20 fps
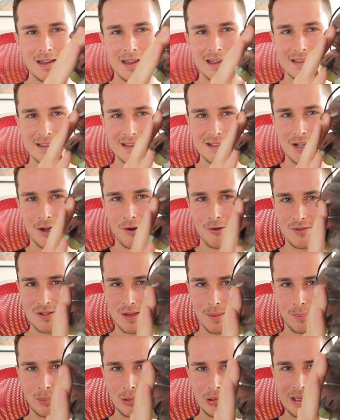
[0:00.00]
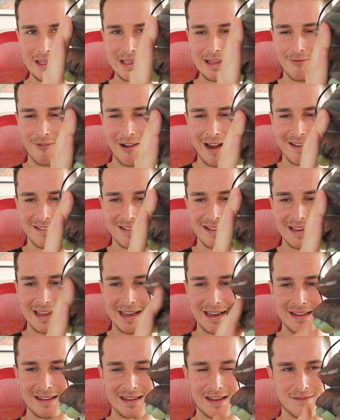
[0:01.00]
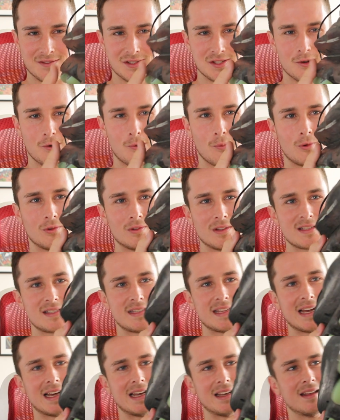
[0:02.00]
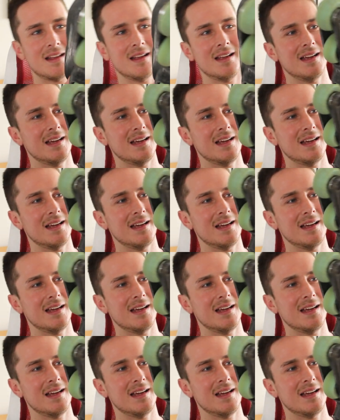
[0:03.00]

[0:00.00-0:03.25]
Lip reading: And the toe is completely rounded now. Like, I've so worn this down.